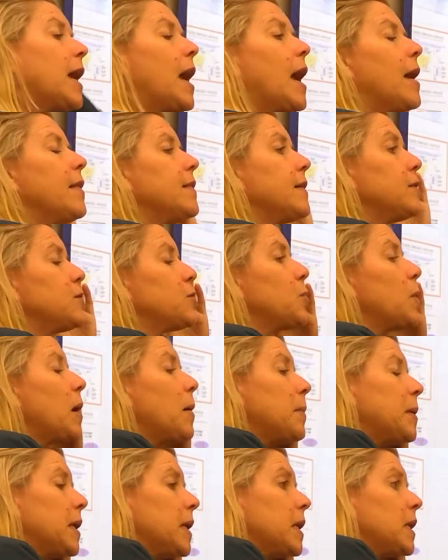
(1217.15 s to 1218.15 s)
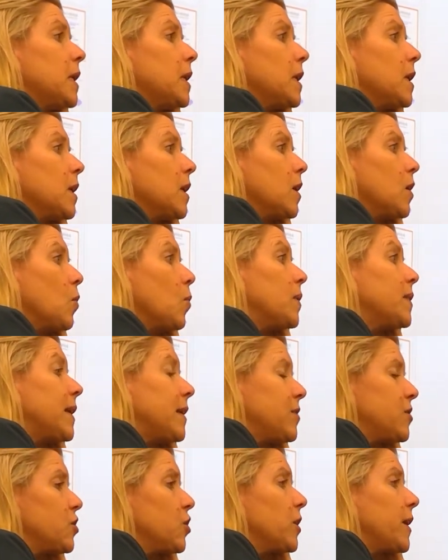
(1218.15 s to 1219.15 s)
And these women, when they
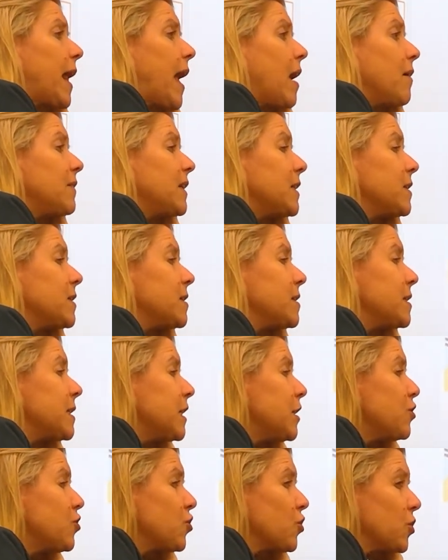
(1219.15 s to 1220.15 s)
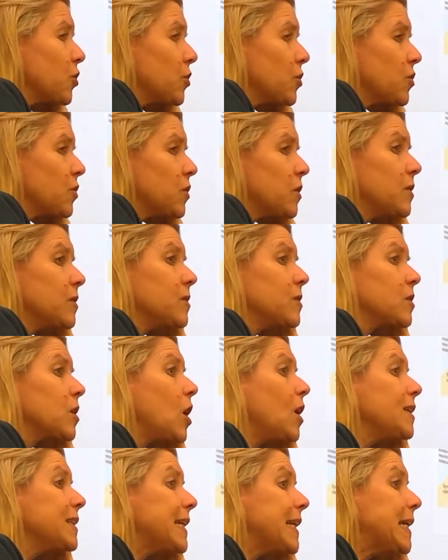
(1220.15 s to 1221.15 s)
start having seizures, this is
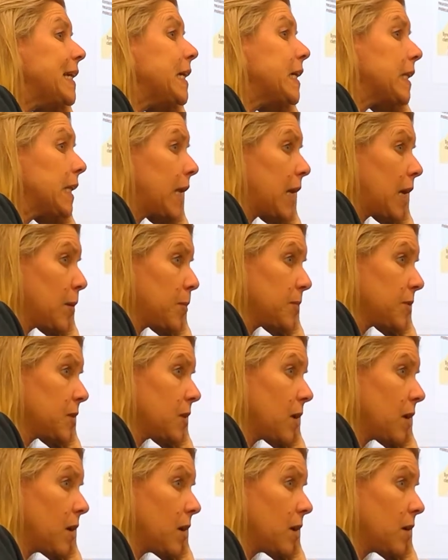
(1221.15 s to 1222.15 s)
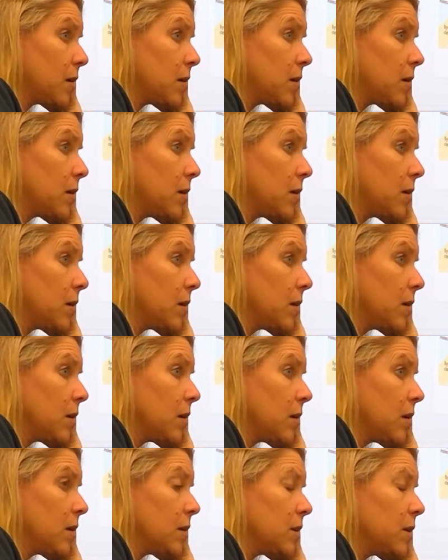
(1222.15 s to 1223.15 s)
called eclampsia.
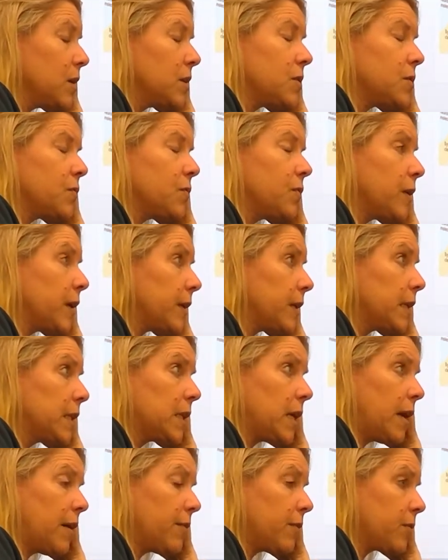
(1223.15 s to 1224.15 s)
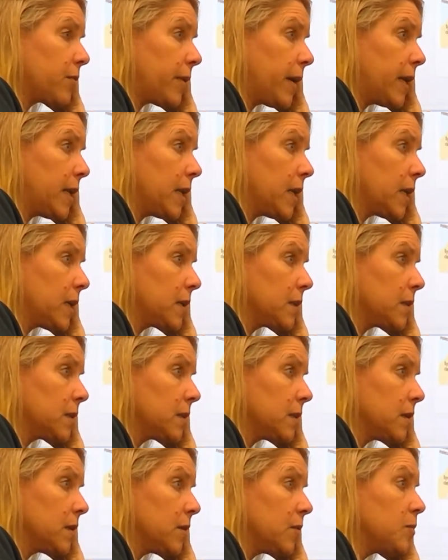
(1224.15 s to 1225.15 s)
It's very life-threatening,
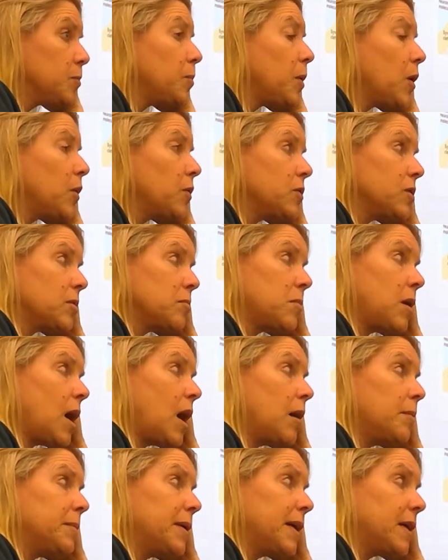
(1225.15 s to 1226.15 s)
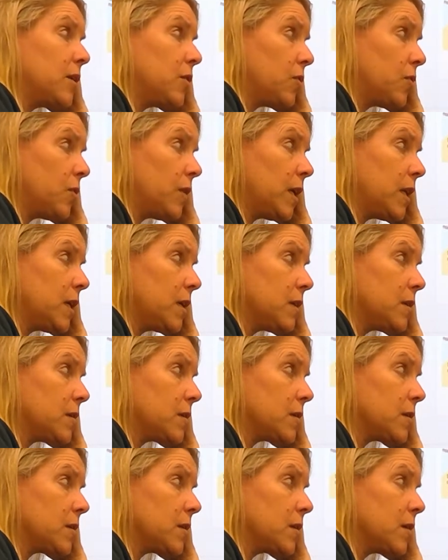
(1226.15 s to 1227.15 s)
both to mom and
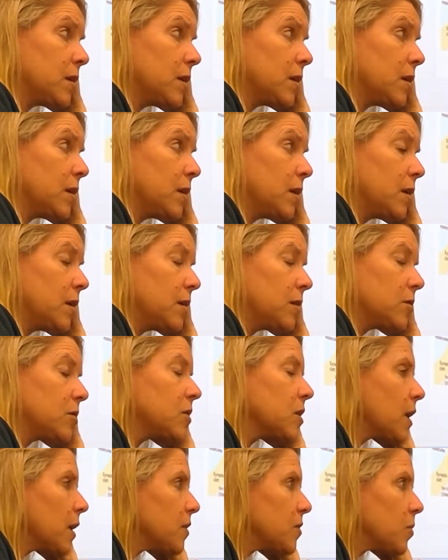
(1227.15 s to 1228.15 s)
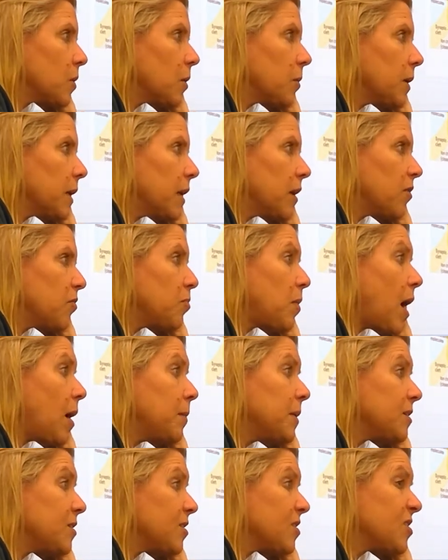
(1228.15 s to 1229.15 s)
fetus. So guess what we give
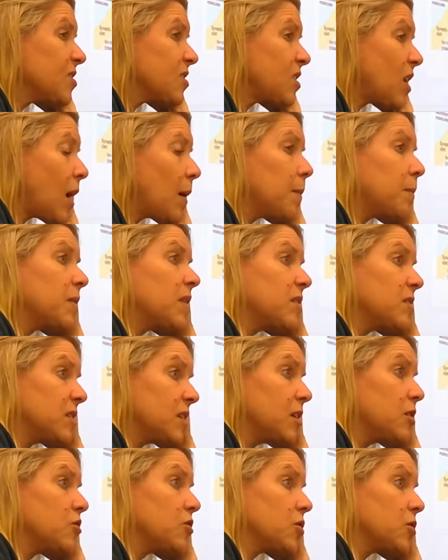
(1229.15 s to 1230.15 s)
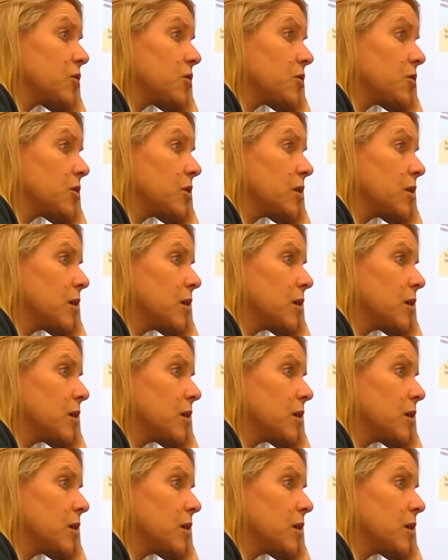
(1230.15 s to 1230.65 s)
mama to stop the seizures?